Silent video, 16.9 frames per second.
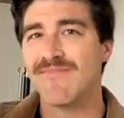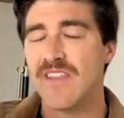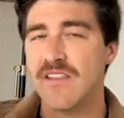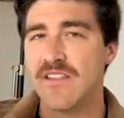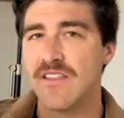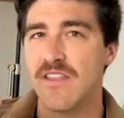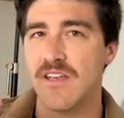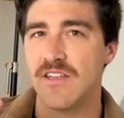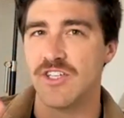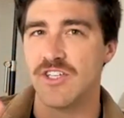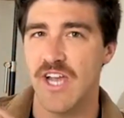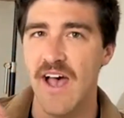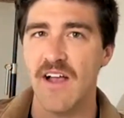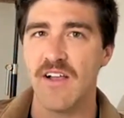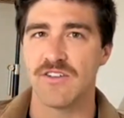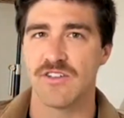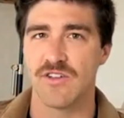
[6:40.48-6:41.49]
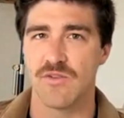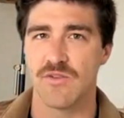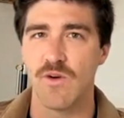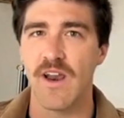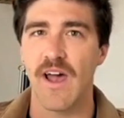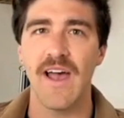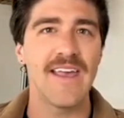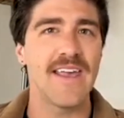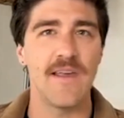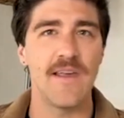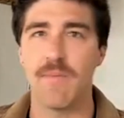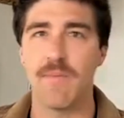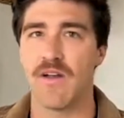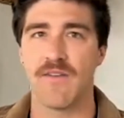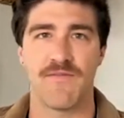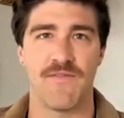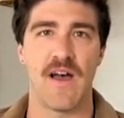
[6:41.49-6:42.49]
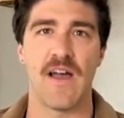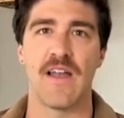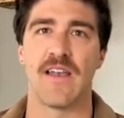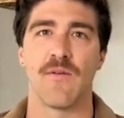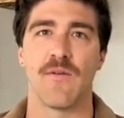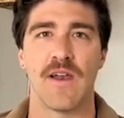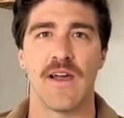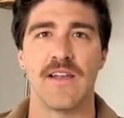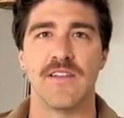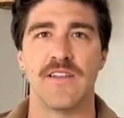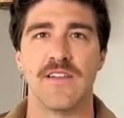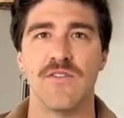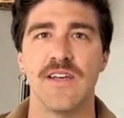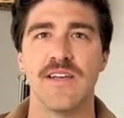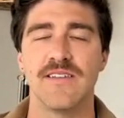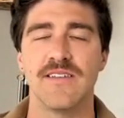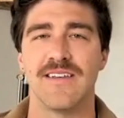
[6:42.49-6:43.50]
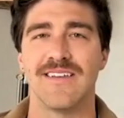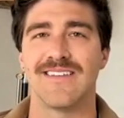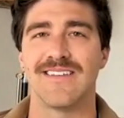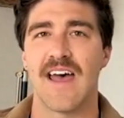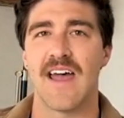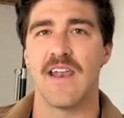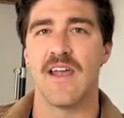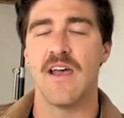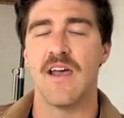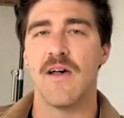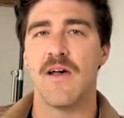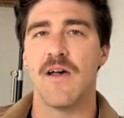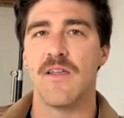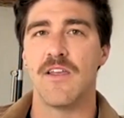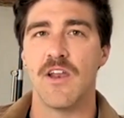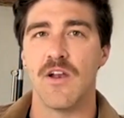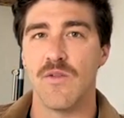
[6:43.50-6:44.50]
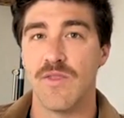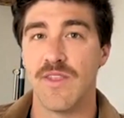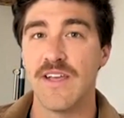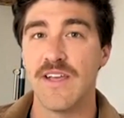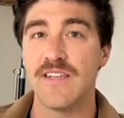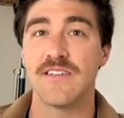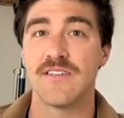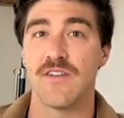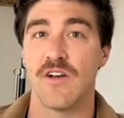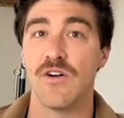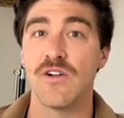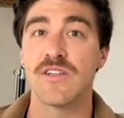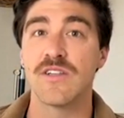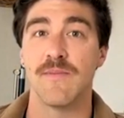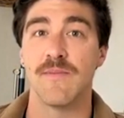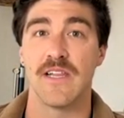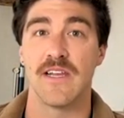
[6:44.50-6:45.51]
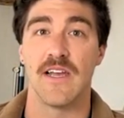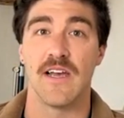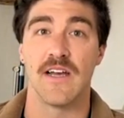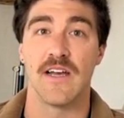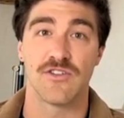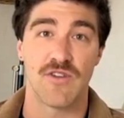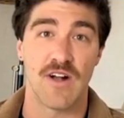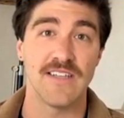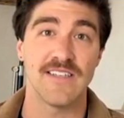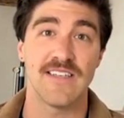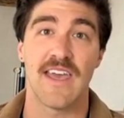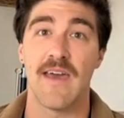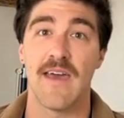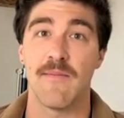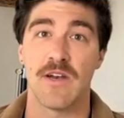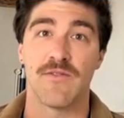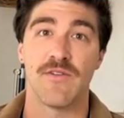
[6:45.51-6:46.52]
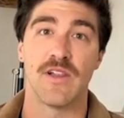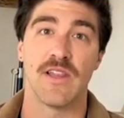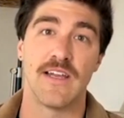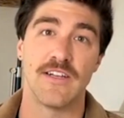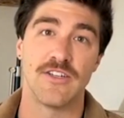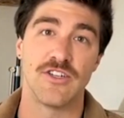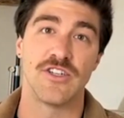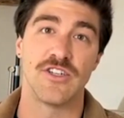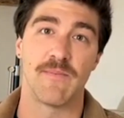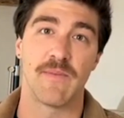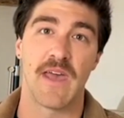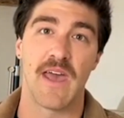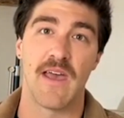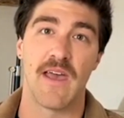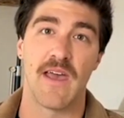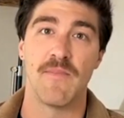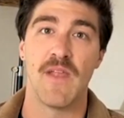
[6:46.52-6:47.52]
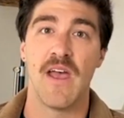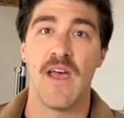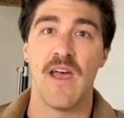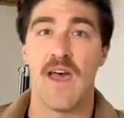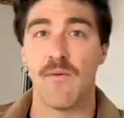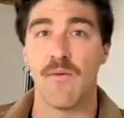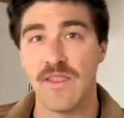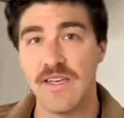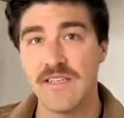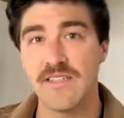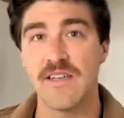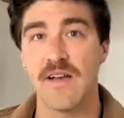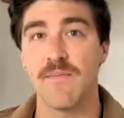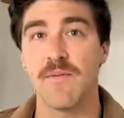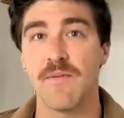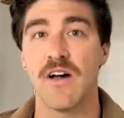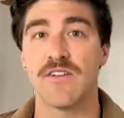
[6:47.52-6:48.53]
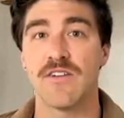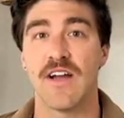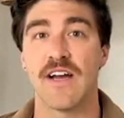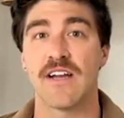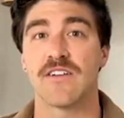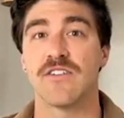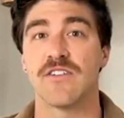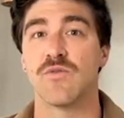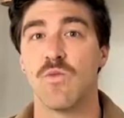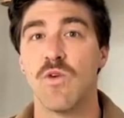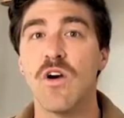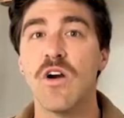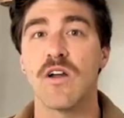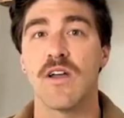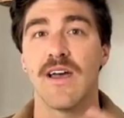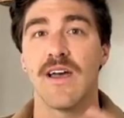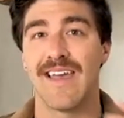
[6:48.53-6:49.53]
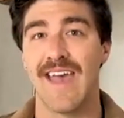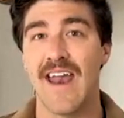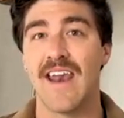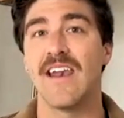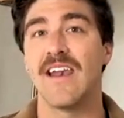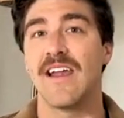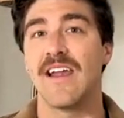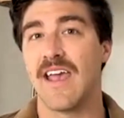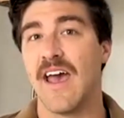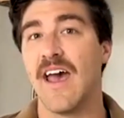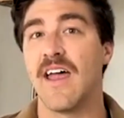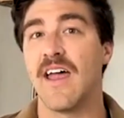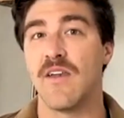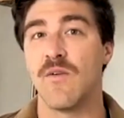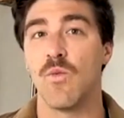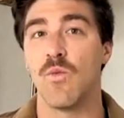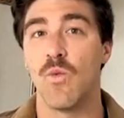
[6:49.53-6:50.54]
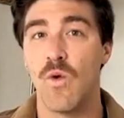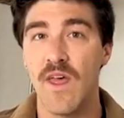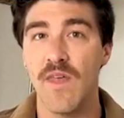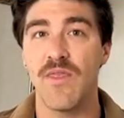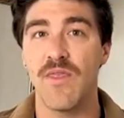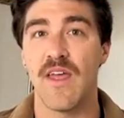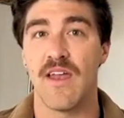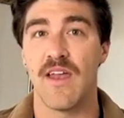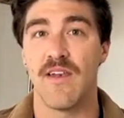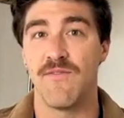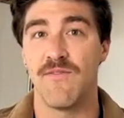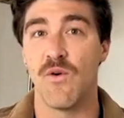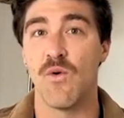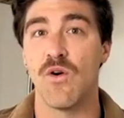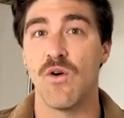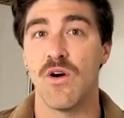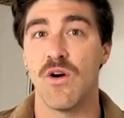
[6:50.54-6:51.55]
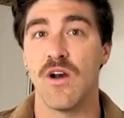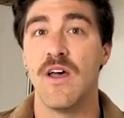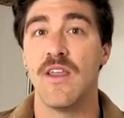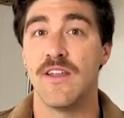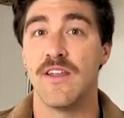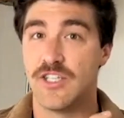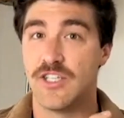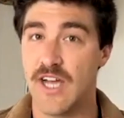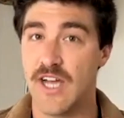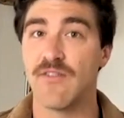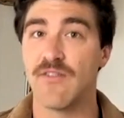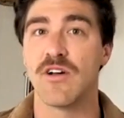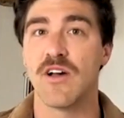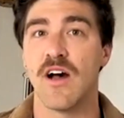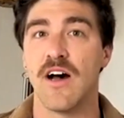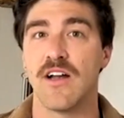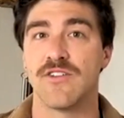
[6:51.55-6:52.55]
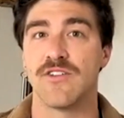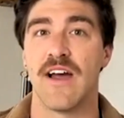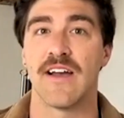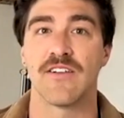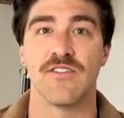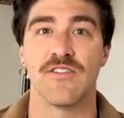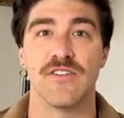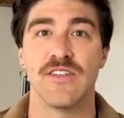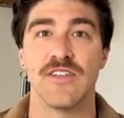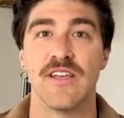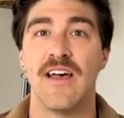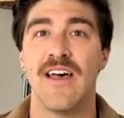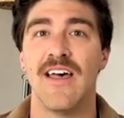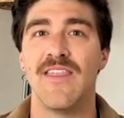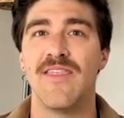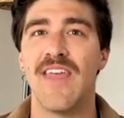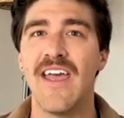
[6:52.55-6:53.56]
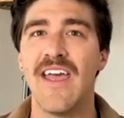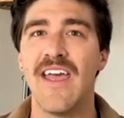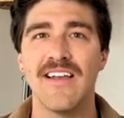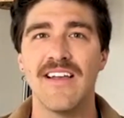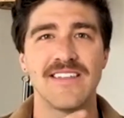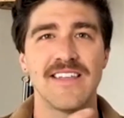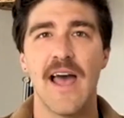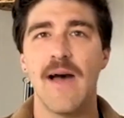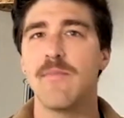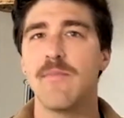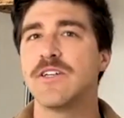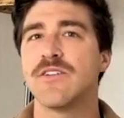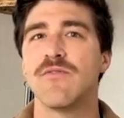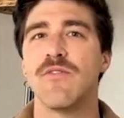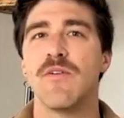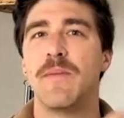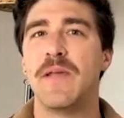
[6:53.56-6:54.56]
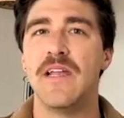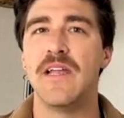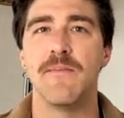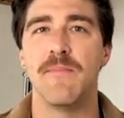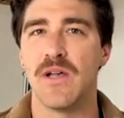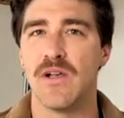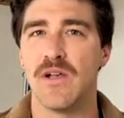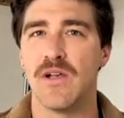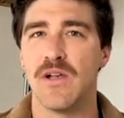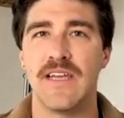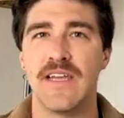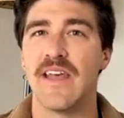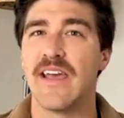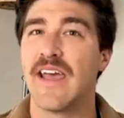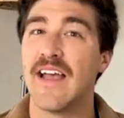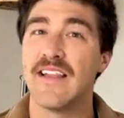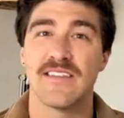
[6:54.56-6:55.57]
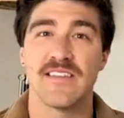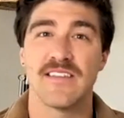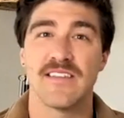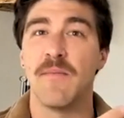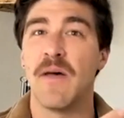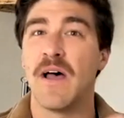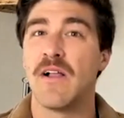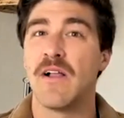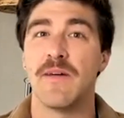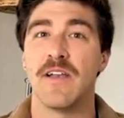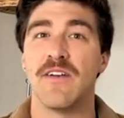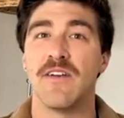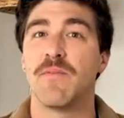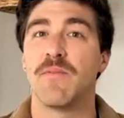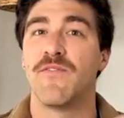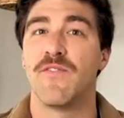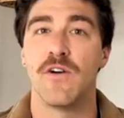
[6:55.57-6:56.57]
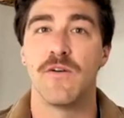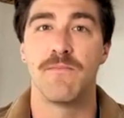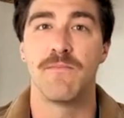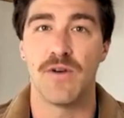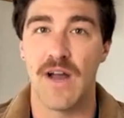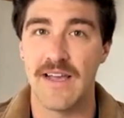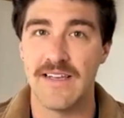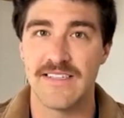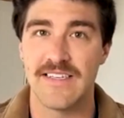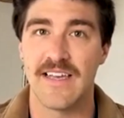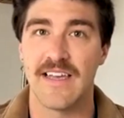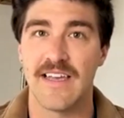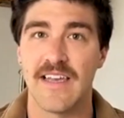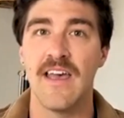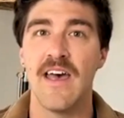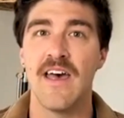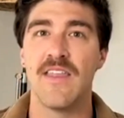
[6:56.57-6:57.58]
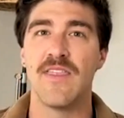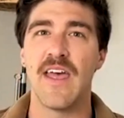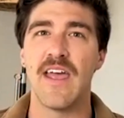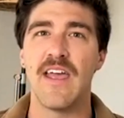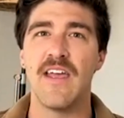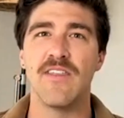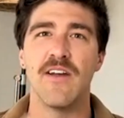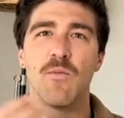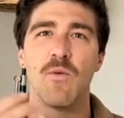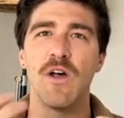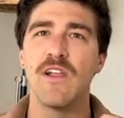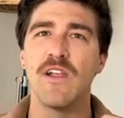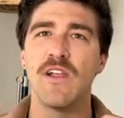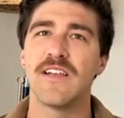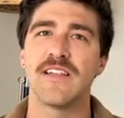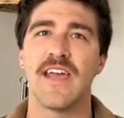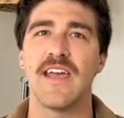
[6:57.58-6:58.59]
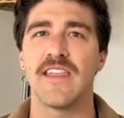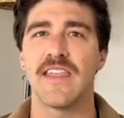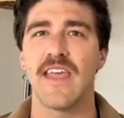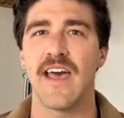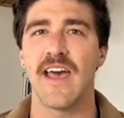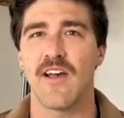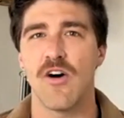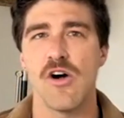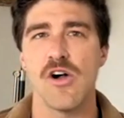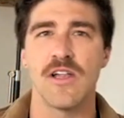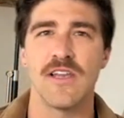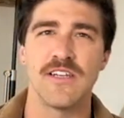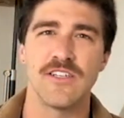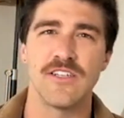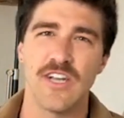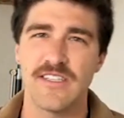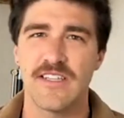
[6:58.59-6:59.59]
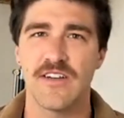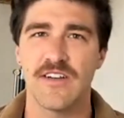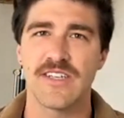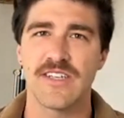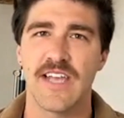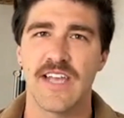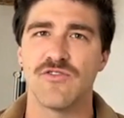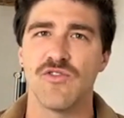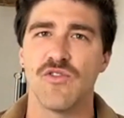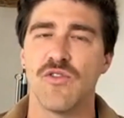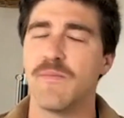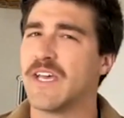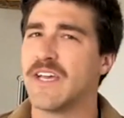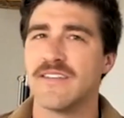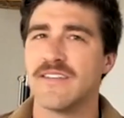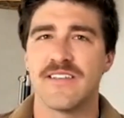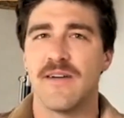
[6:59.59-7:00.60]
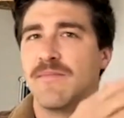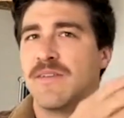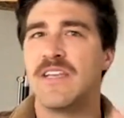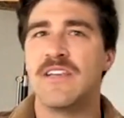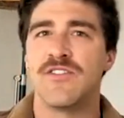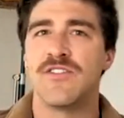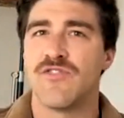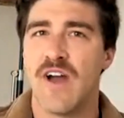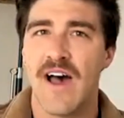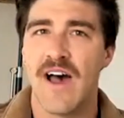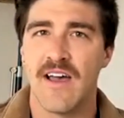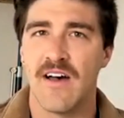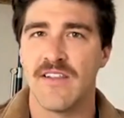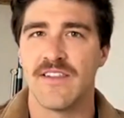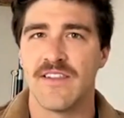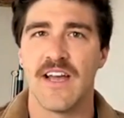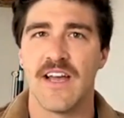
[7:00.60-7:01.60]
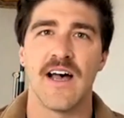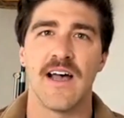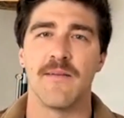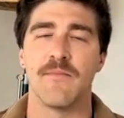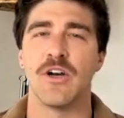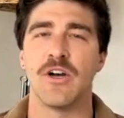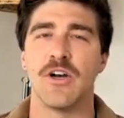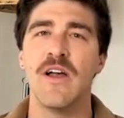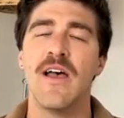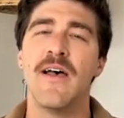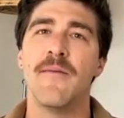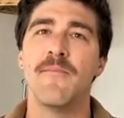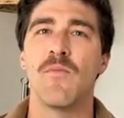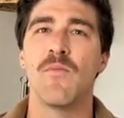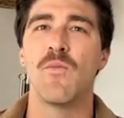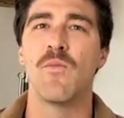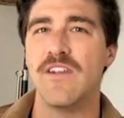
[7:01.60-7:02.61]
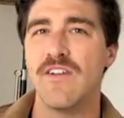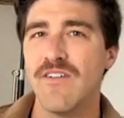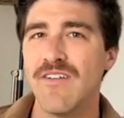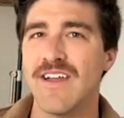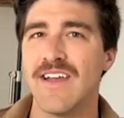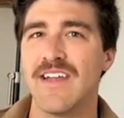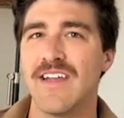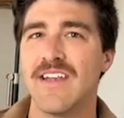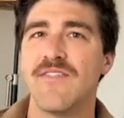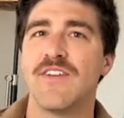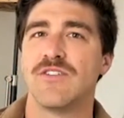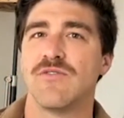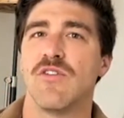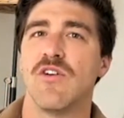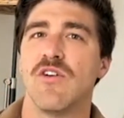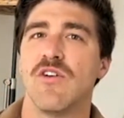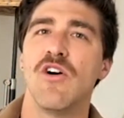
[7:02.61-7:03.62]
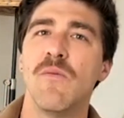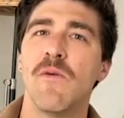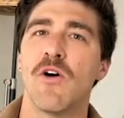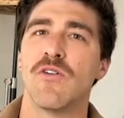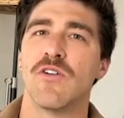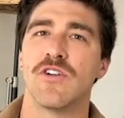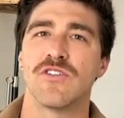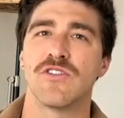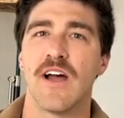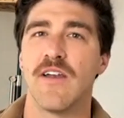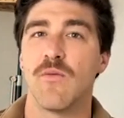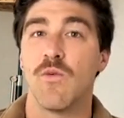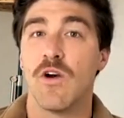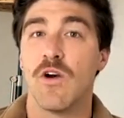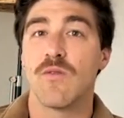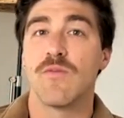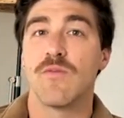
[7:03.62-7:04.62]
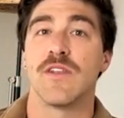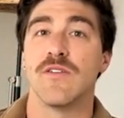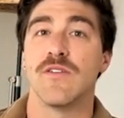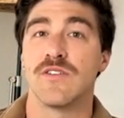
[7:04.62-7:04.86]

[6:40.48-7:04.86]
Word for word: The, the challenge or what I keep on finding when I do this is that you know this is ultimately a trust game and a relationship game and when these subcontractors work again and again with and for the general contractors they establish a repeatability they get some element of preferred pricing they they're willing to take that call and adjust their schedule because something didn't dry on time or when you're an individual homeowner trying to work with